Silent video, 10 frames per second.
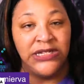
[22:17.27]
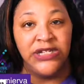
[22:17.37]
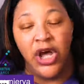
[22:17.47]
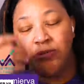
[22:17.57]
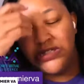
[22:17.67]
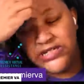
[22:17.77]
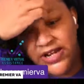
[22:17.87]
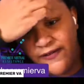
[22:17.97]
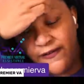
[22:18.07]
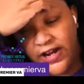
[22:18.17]
It's no
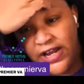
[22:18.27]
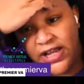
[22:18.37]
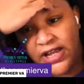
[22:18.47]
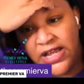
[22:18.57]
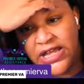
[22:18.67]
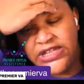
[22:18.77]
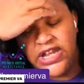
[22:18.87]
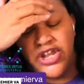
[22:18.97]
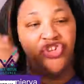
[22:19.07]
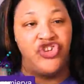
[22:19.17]
different
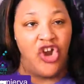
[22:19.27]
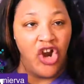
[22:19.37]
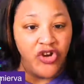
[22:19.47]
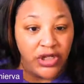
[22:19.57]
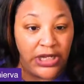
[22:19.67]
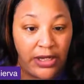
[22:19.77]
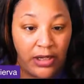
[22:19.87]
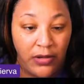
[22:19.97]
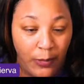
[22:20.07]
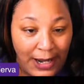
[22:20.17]
than
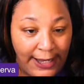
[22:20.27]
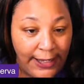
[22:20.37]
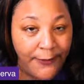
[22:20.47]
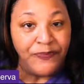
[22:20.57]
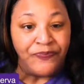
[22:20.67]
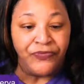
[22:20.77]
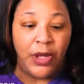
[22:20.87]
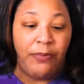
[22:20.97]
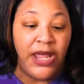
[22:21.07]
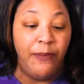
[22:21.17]
journaling, right?
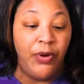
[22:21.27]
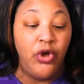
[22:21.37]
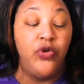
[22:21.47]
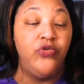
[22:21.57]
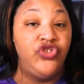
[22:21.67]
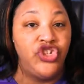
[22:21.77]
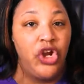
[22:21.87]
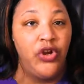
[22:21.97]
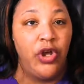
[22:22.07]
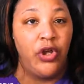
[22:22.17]
People who
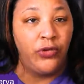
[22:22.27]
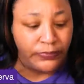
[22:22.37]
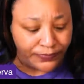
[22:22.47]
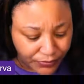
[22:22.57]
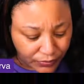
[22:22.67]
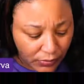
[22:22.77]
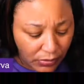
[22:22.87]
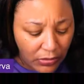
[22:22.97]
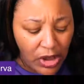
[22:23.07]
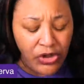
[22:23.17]
journal,
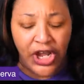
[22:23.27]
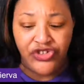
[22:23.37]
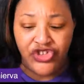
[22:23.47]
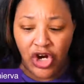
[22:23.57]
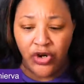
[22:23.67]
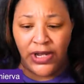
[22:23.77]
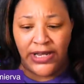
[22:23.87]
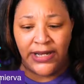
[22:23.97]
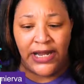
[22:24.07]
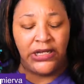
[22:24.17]
they journal
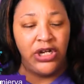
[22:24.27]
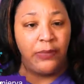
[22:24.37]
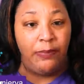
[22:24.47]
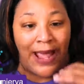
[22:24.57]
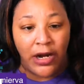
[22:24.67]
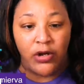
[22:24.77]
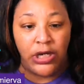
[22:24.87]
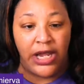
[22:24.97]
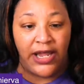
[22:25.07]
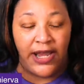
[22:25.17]
and then they look back
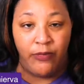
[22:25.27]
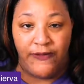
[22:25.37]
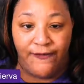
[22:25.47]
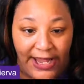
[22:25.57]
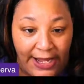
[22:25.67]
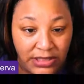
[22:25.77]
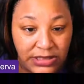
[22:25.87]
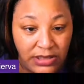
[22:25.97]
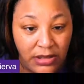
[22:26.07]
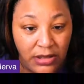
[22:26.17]
on it and they
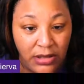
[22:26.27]
reflect.